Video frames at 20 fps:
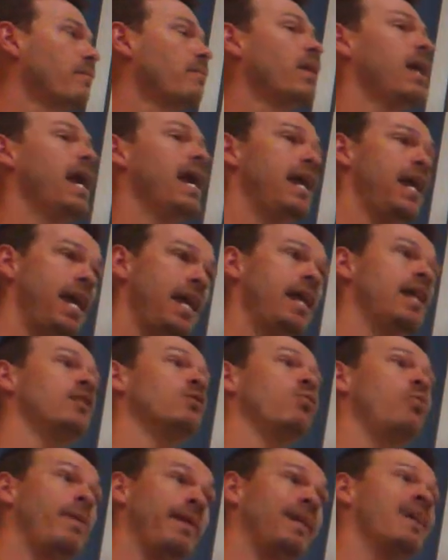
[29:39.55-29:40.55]
It, it
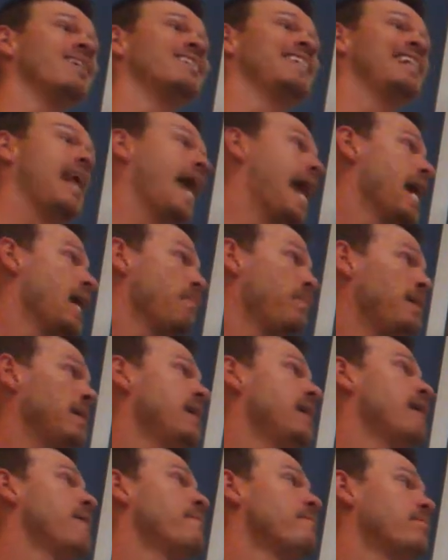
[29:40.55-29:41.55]
is because in AP,
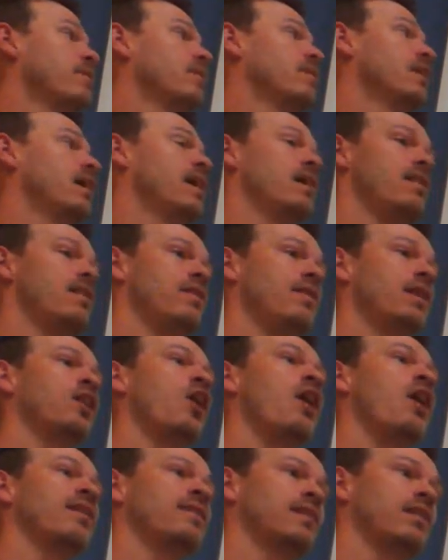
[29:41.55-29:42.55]
the, the
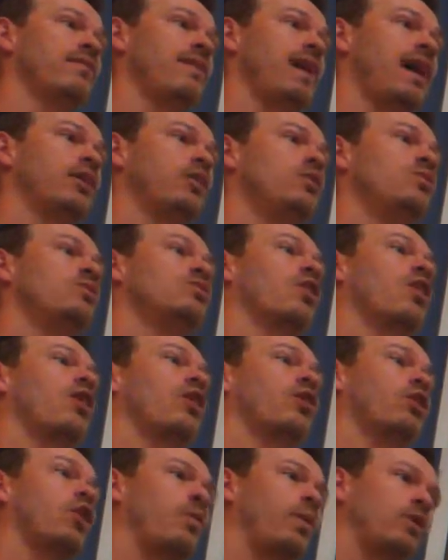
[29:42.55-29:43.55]
constant values
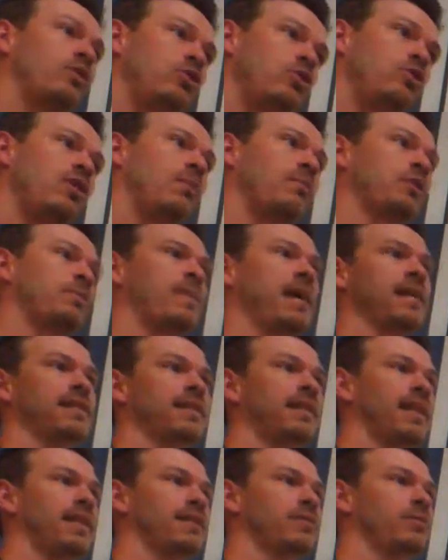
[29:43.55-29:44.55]
are going two numbers past
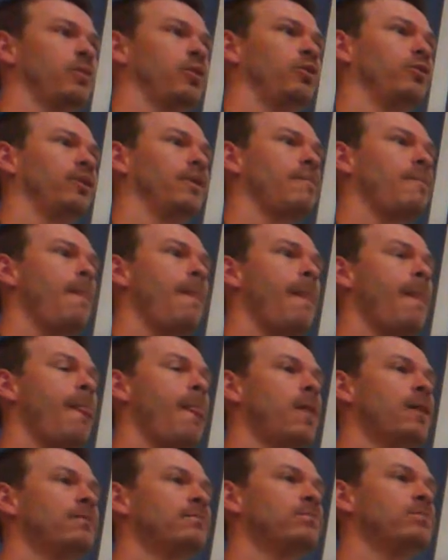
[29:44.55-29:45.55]
the decimal only.
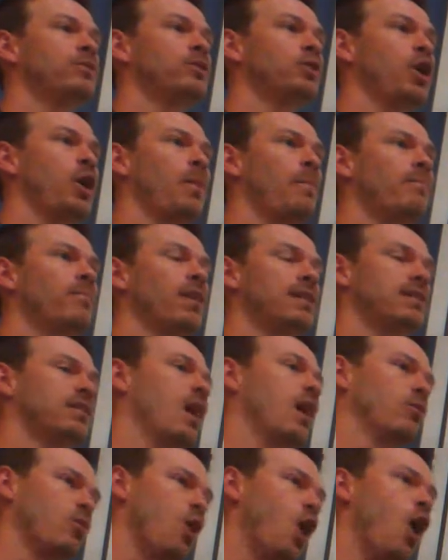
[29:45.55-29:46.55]
So it's
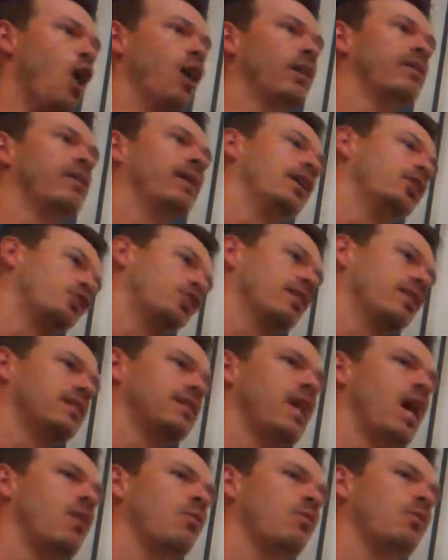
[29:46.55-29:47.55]
not wrong, it's
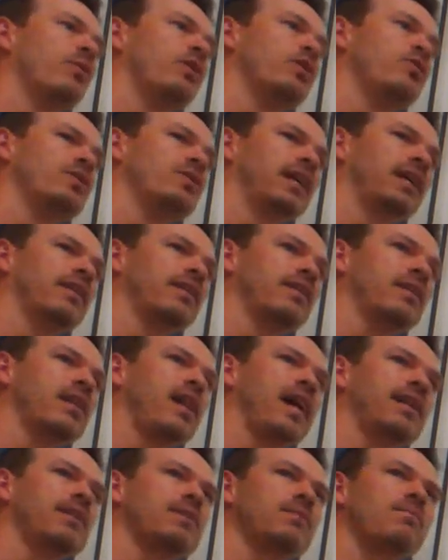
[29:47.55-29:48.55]
just not what we're using in this
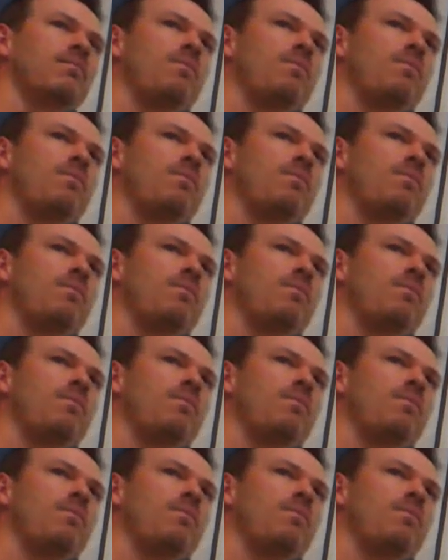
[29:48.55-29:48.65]
class.